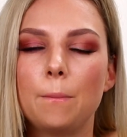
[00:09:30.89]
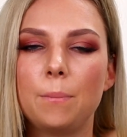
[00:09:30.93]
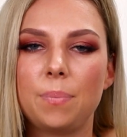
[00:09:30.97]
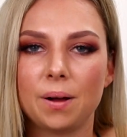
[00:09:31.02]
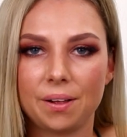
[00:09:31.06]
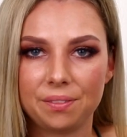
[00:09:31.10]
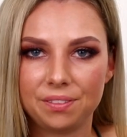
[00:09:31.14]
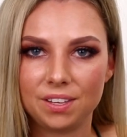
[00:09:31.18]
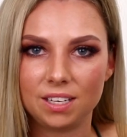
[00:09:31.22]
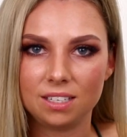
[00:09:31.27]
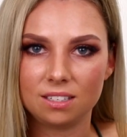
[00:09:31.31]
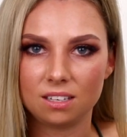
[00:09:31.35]

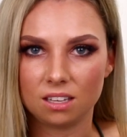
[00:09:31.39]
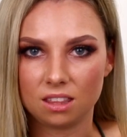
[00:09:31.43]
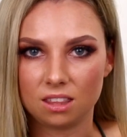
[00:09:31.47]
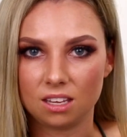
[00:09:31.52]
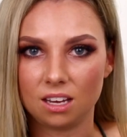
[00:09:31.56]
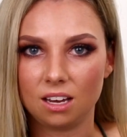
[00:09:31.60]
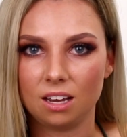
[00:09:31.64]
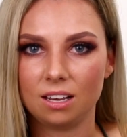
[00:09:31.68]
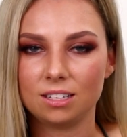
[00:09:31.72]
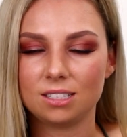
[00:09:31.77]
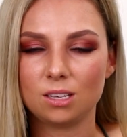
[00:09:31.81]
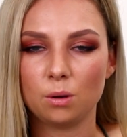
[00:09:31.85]
But these are
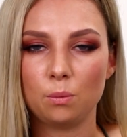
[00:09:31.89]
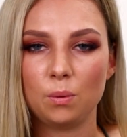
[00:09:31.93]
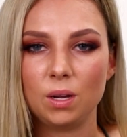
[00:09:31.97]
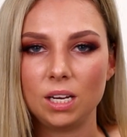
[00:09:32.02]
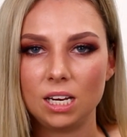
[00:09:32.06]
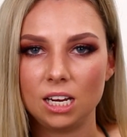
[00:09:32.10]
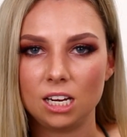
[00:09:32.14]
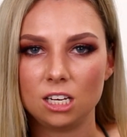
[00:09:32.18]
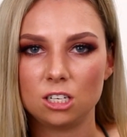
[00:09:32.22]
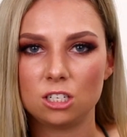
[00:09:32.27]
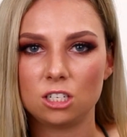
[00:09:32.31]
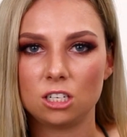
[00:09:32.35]
things that we
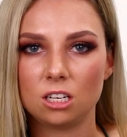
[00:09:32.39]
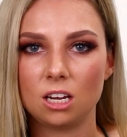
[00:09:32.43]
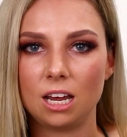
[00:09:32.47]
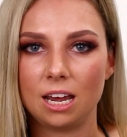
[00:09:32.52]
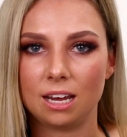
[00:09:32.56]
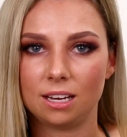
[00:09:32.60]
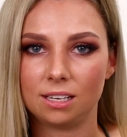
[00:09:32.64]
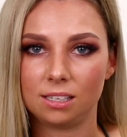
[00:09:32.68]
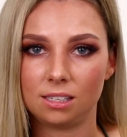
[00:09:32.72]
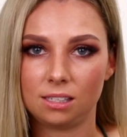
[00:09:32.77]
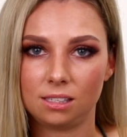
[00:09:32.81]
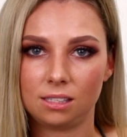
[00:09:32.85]
need to
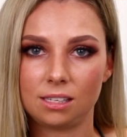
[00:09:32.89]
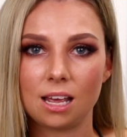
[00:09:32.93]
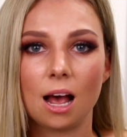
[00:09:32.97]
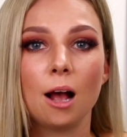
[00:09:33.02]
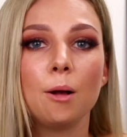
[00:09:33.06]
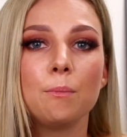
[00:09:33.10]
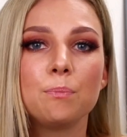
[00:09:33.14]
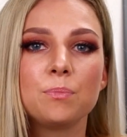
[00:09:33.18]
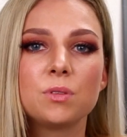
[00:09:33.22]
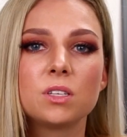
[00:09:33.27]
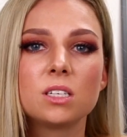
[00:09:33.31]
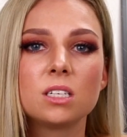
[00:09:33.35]

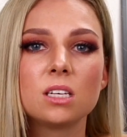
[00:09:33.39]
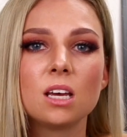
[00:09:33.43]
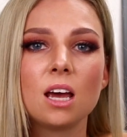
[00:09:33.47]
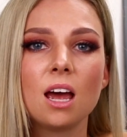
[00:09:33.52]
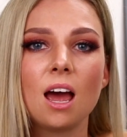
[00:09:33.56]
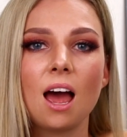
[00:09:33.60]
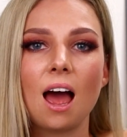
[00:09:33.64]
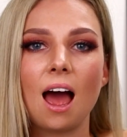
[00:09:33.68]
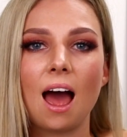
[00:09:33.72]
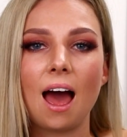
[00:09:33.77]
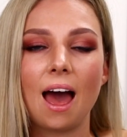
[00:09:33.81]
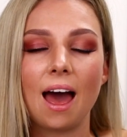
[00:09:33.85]
accept
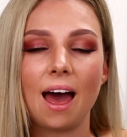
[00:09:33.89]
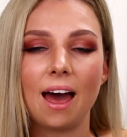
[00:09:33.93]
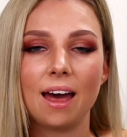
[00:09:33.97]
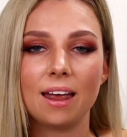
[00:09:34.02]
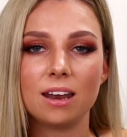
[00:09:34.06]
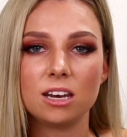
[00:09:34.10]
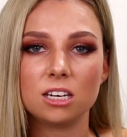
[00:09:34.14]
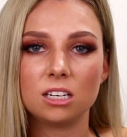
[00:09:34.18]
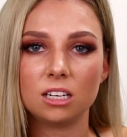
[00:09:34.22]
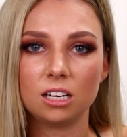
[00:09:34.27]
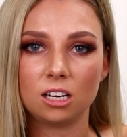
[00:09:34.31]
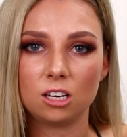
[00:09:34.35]

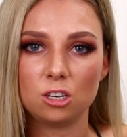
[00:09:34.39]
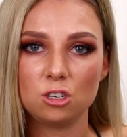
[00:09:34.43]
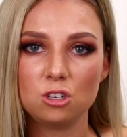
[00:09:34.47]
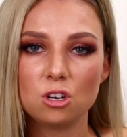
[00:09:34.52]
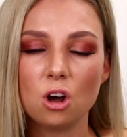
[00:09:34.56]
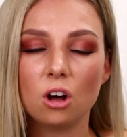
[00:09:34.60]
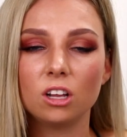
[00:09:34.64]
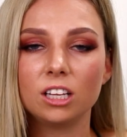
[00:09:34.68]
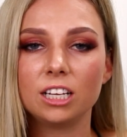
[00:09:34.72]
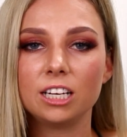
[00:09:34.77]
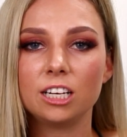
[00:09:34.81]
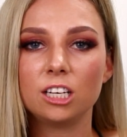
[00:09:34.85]
and
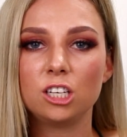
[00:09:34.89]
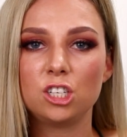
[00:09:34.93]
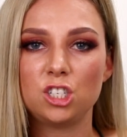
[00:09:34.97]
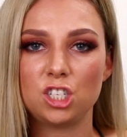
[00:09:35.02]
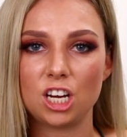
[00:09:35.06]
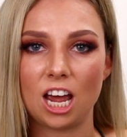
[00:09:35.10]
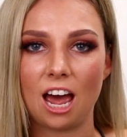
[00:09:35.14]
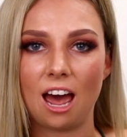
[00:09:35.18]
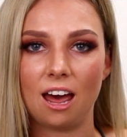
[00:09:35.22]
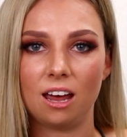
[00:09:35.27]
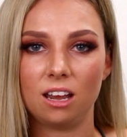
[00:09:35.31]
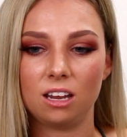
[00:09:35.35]

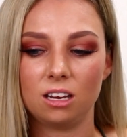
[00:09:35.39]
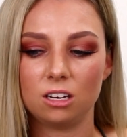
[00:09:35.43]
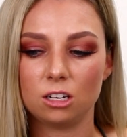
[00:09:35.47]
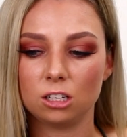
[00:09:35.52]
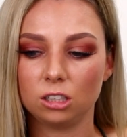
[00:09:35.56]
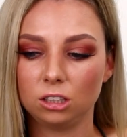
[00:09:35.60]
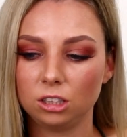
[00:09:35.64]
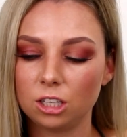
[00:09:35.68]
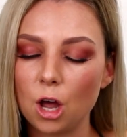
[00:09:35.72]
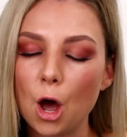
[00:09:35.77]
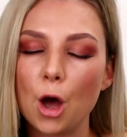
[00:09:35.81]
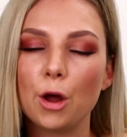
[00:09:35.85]
acknowledge and
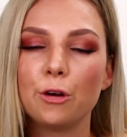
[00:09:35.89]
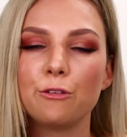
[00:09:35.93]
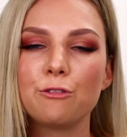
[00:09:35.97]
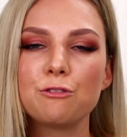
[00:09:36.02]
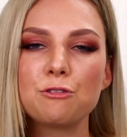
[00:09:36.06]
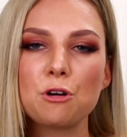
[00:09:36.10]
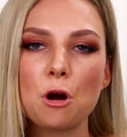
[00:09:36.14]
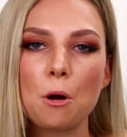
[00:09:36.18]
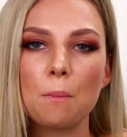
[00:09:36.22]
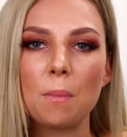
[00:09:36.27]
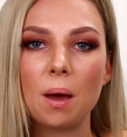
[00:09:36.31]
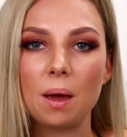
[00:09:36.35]
learn
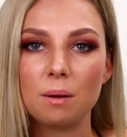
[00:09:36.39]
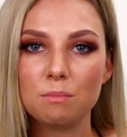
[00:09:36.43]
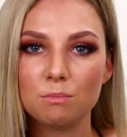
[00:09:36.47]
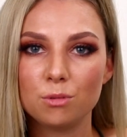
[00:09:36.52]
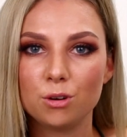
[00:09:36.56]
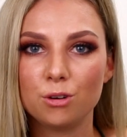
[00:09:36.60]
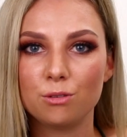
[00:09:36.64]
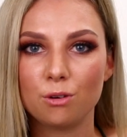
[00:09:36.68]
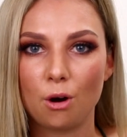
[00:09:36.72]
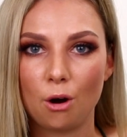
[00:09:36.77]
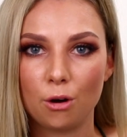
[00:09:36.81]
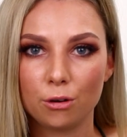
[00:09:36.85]
from and
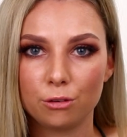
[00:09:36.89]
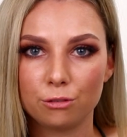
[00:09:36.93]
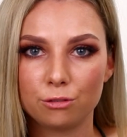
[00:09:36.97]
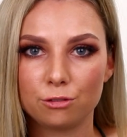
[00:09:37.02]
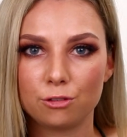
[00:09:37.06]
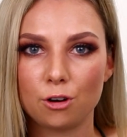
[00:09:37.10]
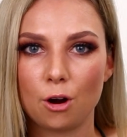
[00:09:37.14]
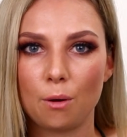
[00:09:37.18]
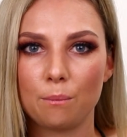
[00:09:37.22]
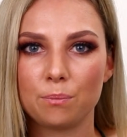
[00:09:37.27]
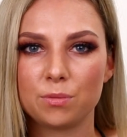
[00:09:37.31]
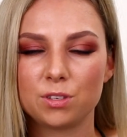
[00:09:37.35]
move on
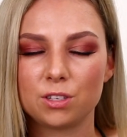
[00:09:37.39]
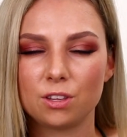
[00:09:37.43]
from.